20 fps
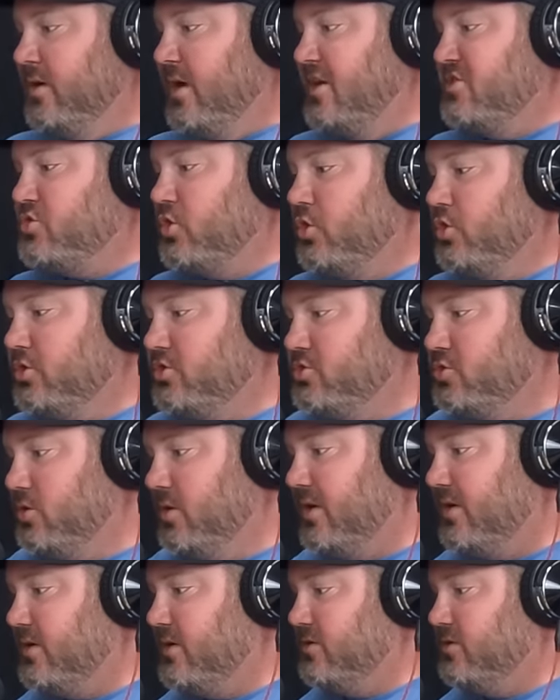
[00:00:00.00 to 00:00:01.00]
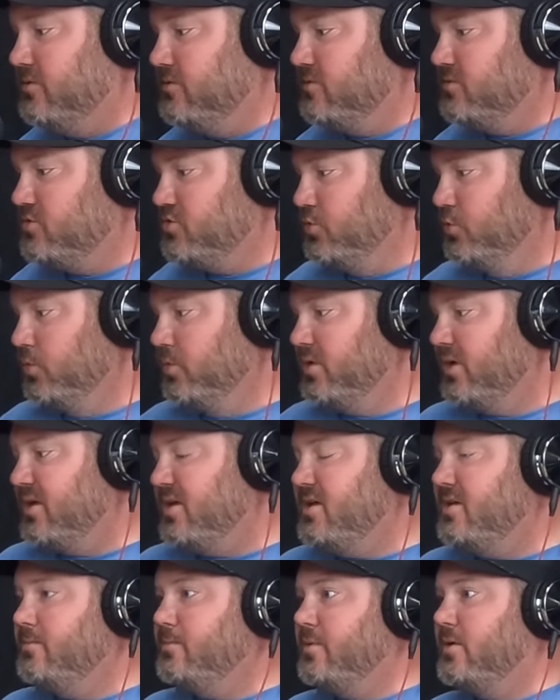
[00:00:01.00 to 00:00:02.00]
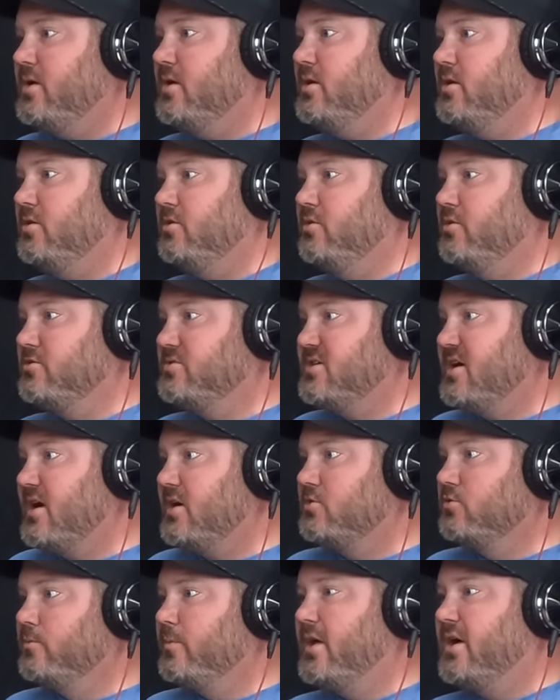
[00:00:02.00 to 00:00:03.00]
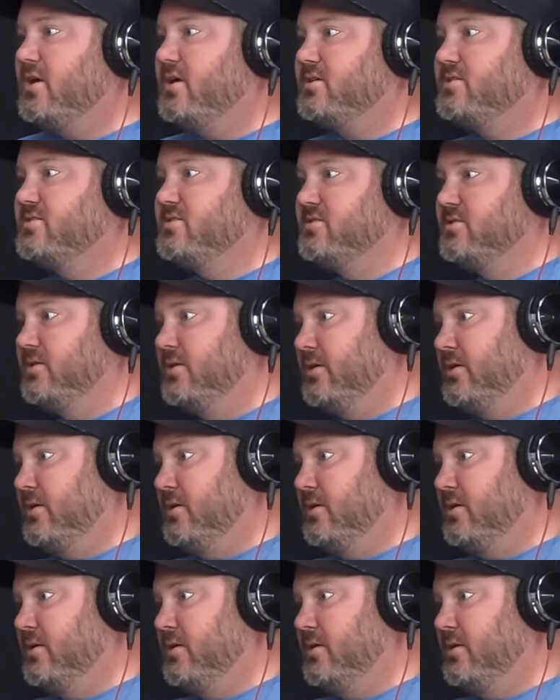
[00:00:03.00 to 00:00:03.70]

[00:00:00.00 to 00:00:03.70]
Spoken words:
It's a good tool to keep in your tackle box.